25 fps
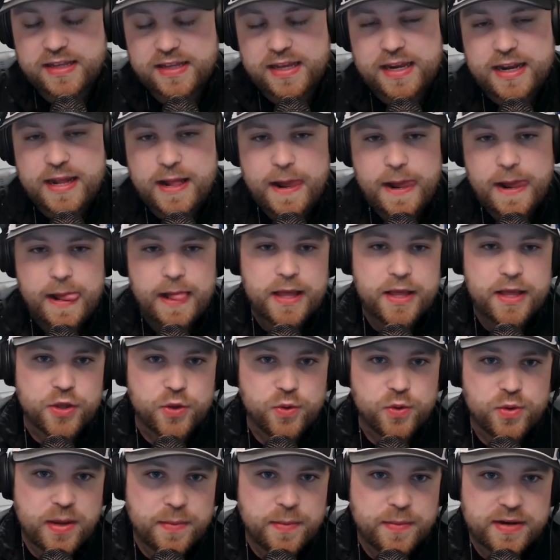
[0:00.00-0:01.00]
that
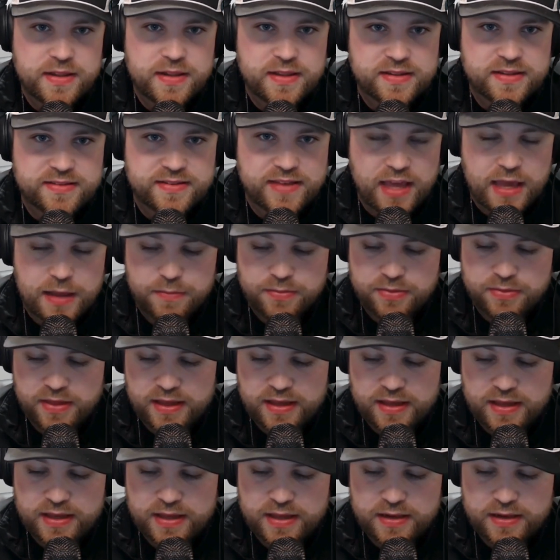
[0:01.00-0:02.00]
you come into this game
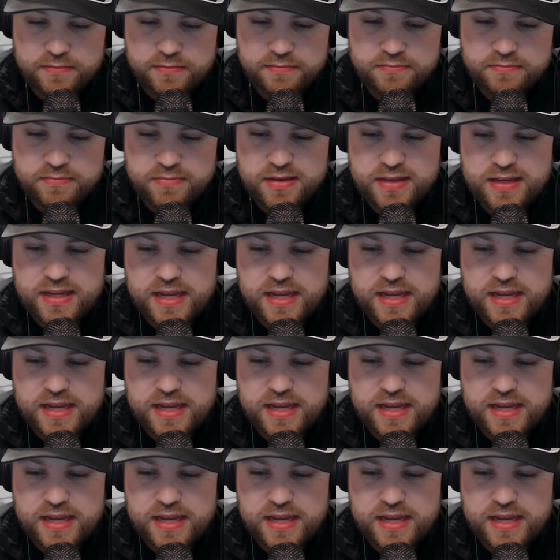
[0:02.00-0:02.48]
thinking,